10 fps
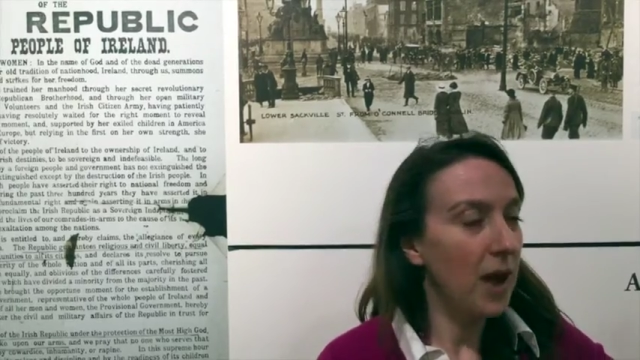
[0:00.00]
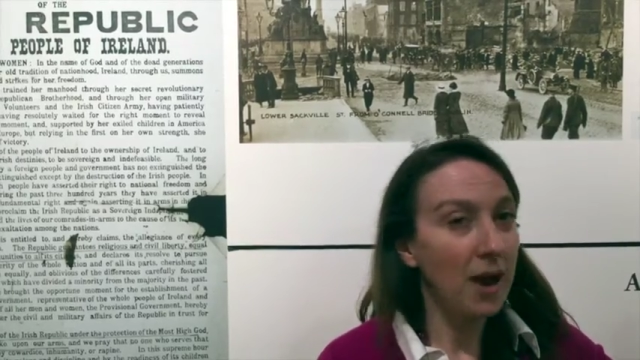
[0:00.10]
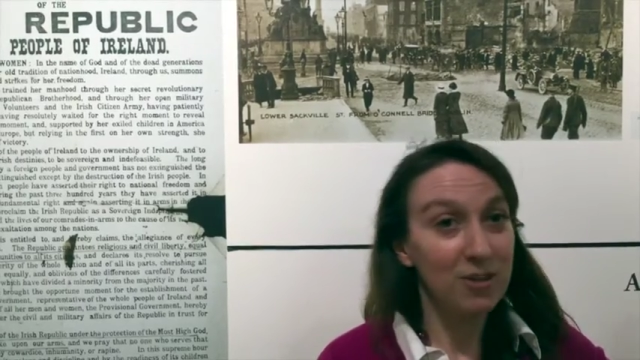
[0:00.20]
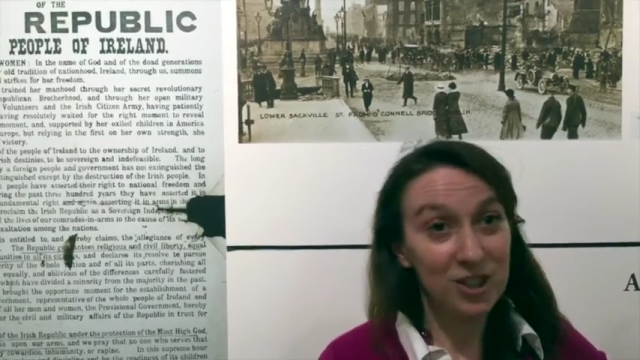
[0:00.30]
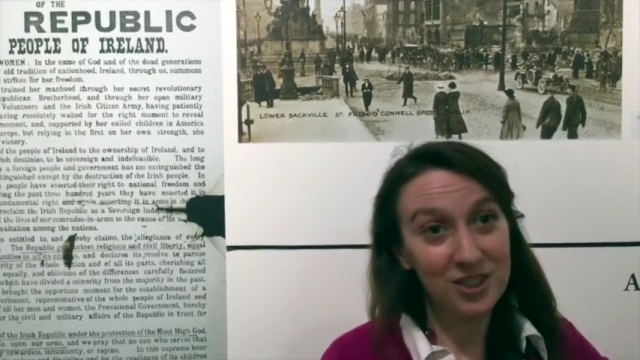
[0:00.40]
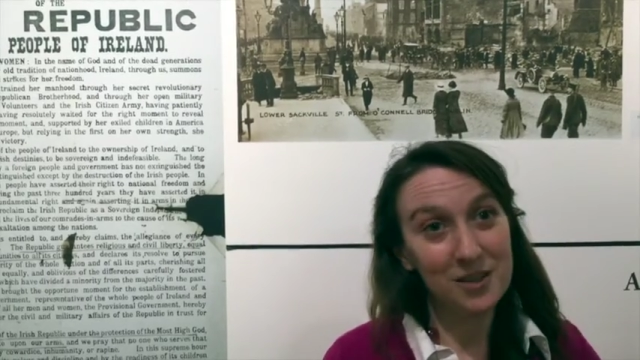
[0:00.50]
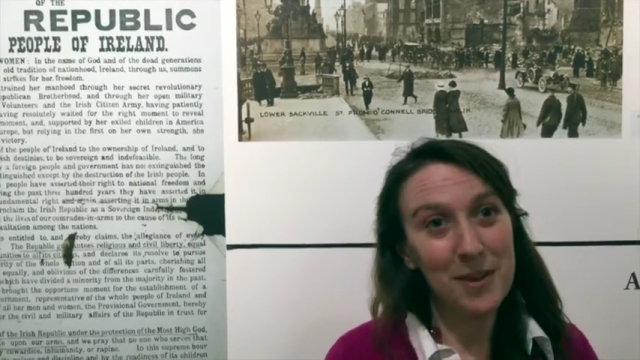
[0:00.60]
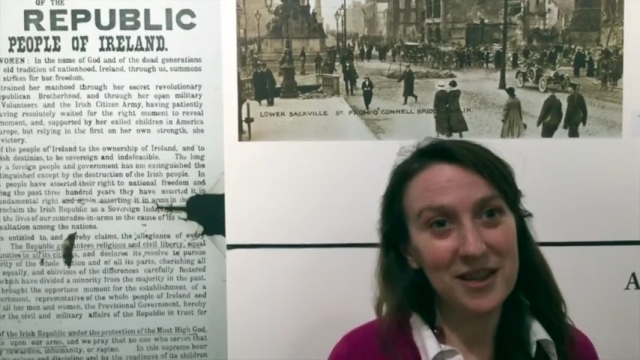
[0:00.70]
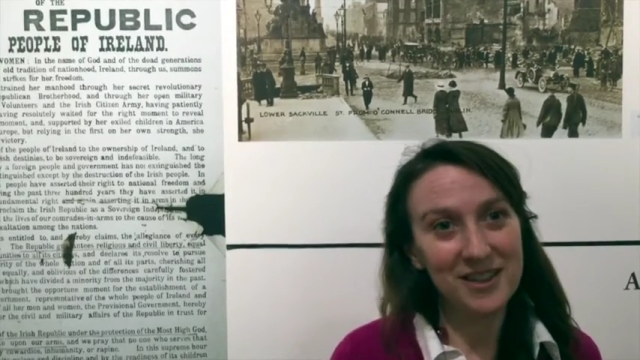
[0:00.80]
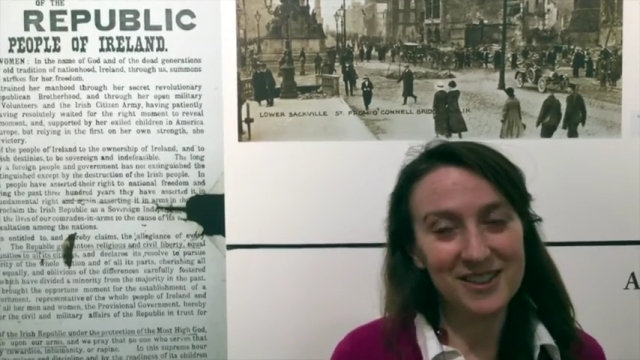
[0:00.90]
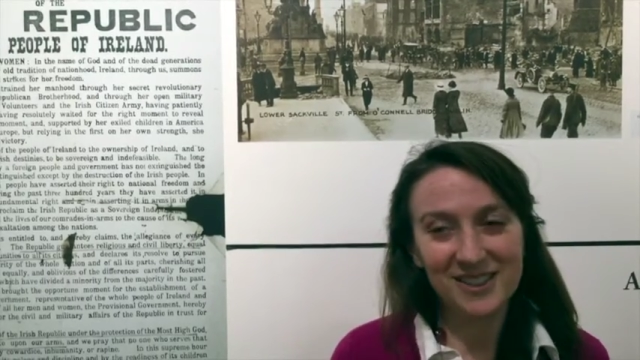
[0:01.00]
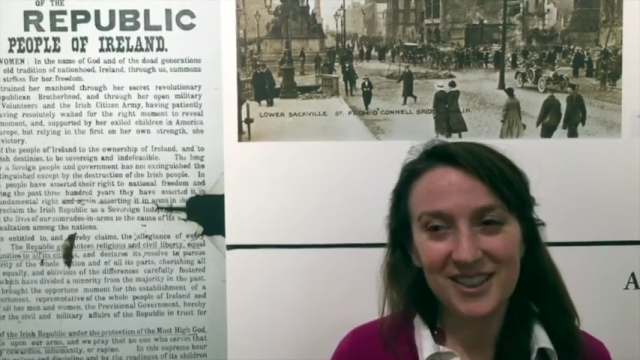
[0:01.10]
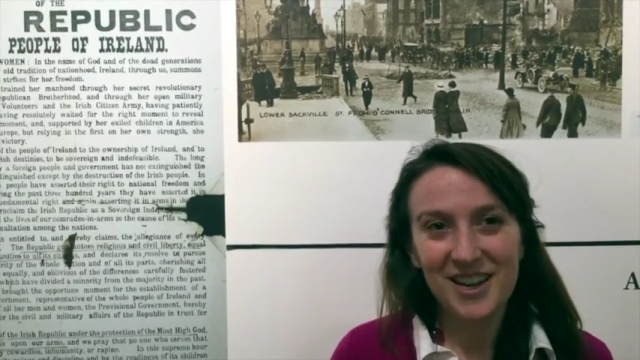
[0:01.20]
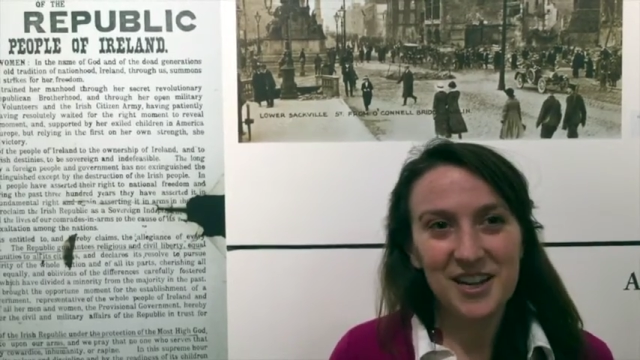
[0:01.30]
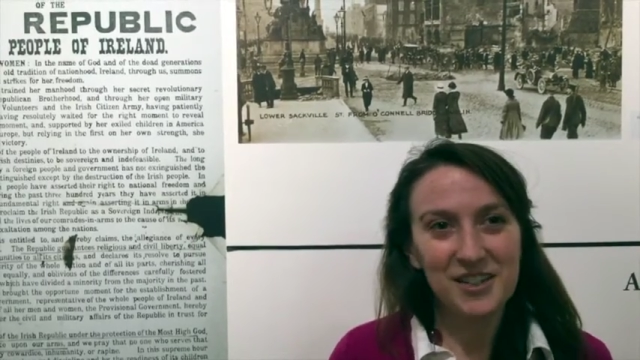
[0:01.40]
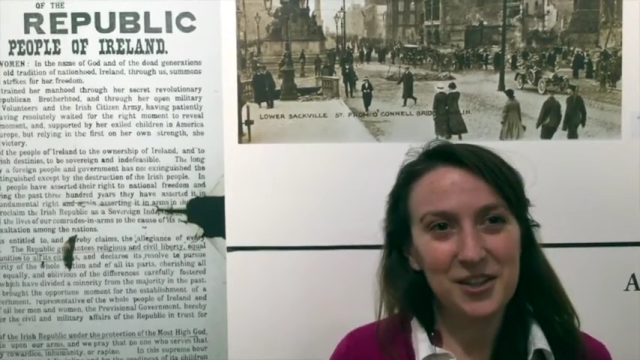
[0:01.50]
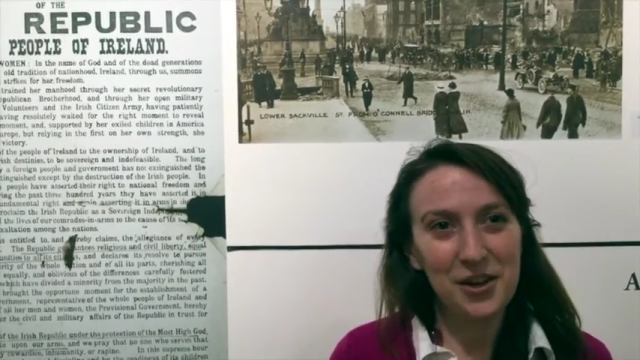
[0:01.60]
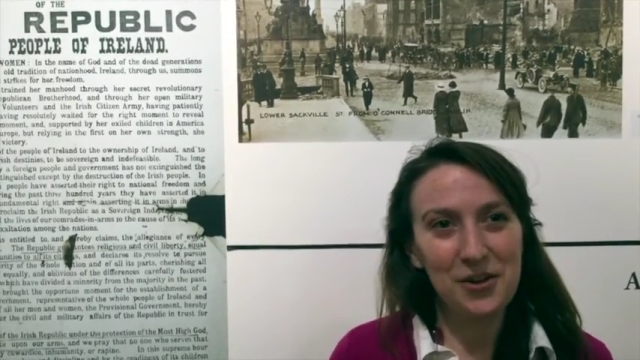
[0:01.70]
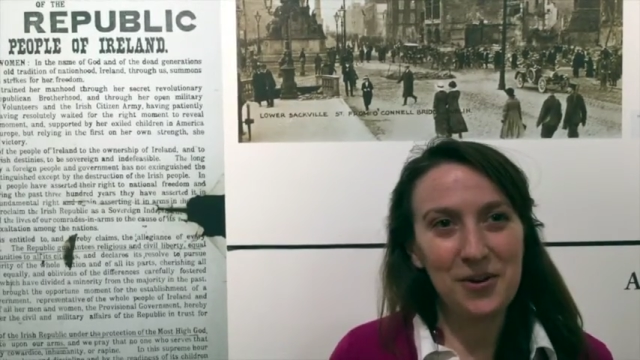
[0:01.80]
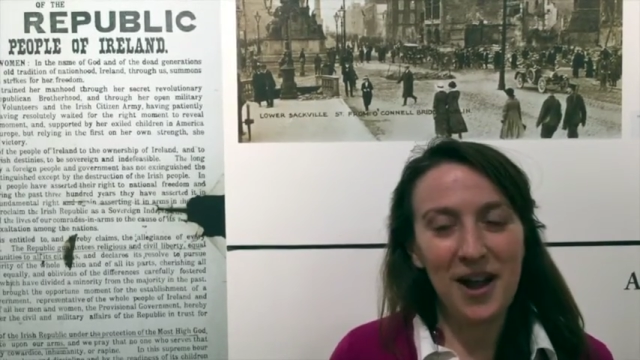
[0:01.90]
Irish independence.
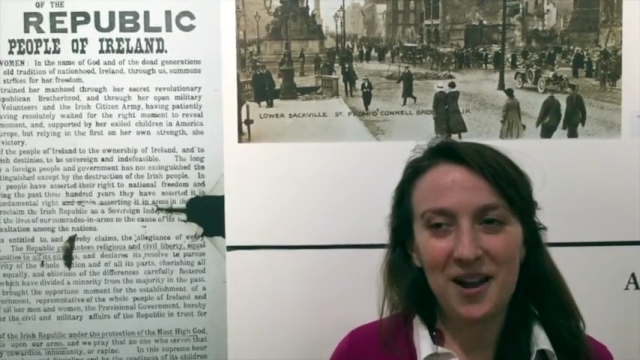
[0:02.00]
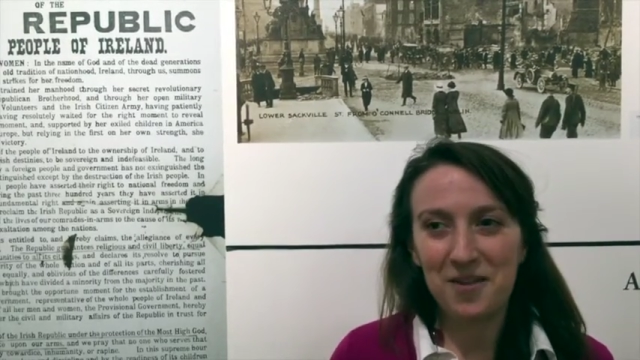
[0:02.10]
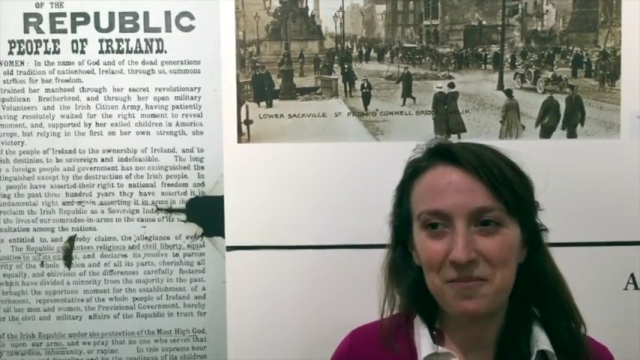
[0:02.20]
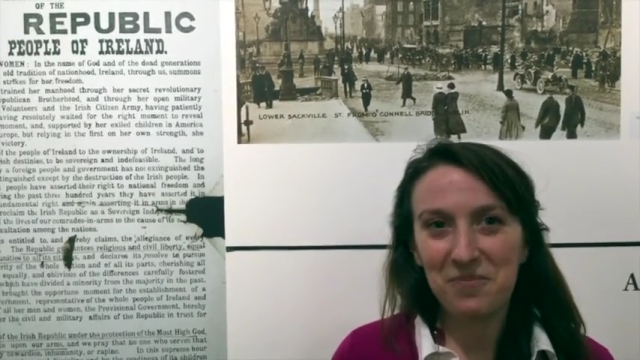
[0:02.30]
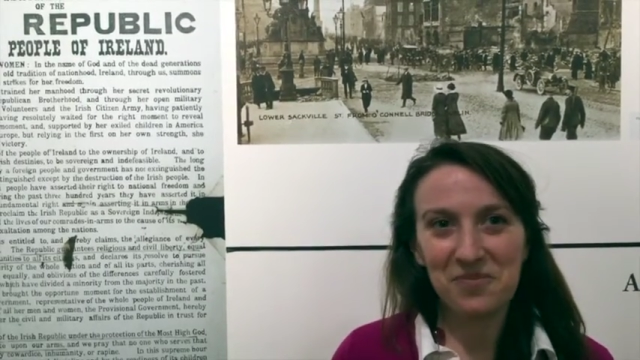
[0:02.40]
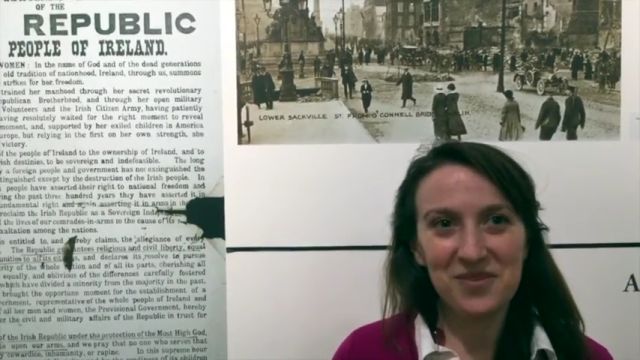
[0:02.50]
So um,